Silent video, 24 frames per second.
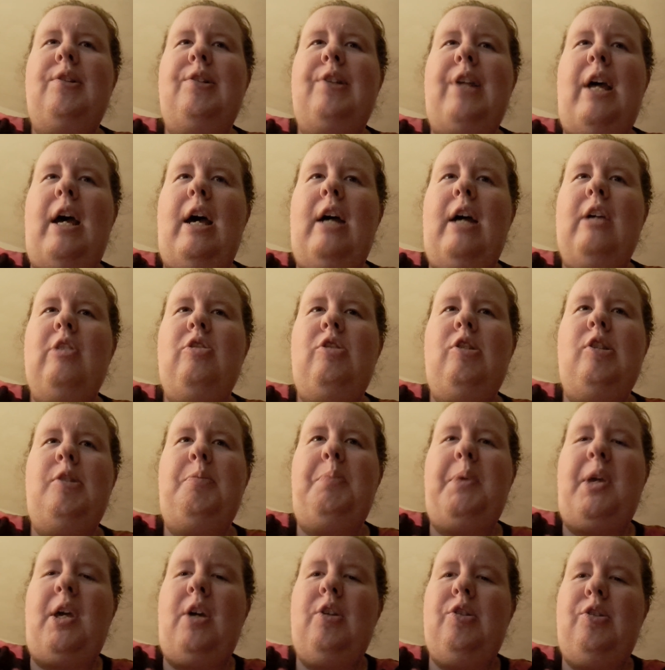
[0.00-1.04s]
is that just
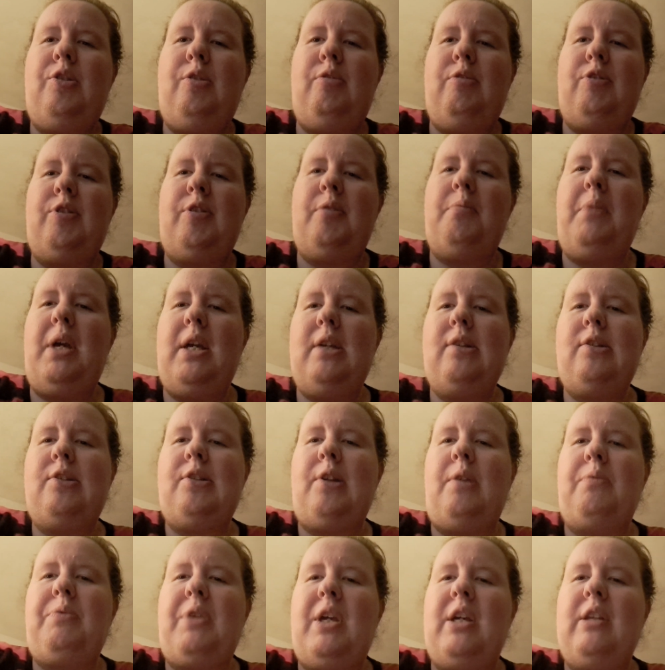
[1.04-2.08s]
because you submit
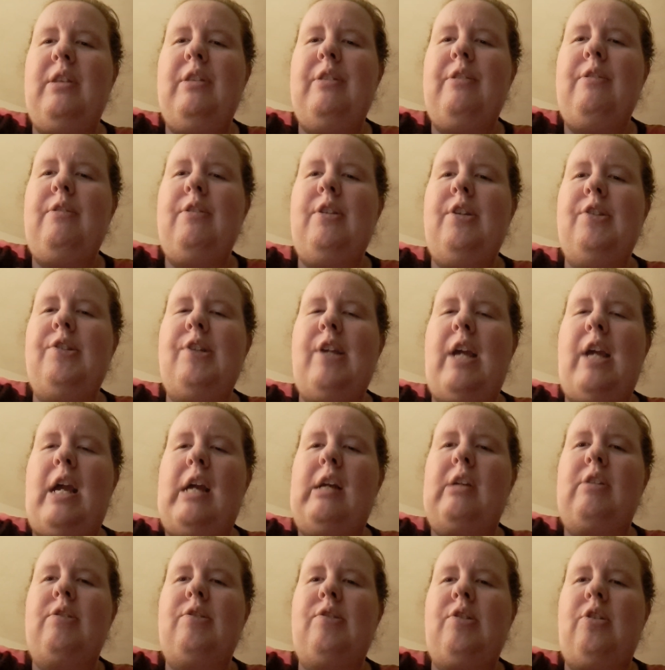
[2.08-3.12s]
something doesn't
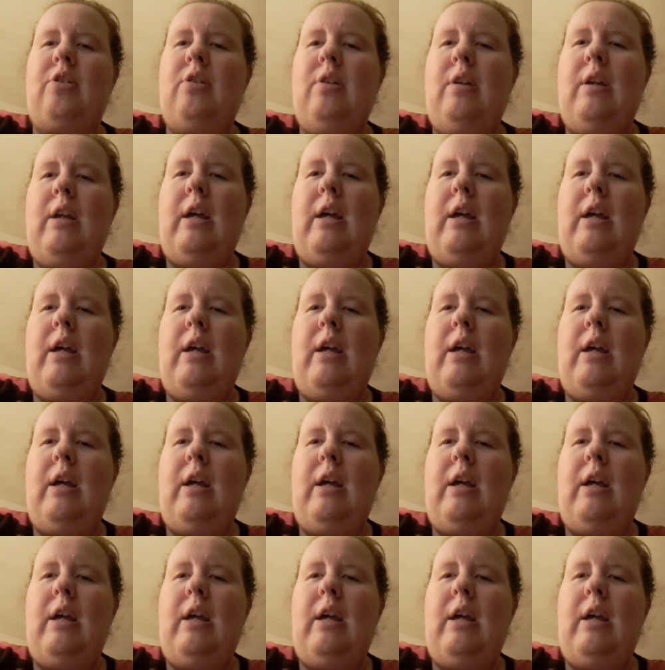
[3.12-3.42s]
actually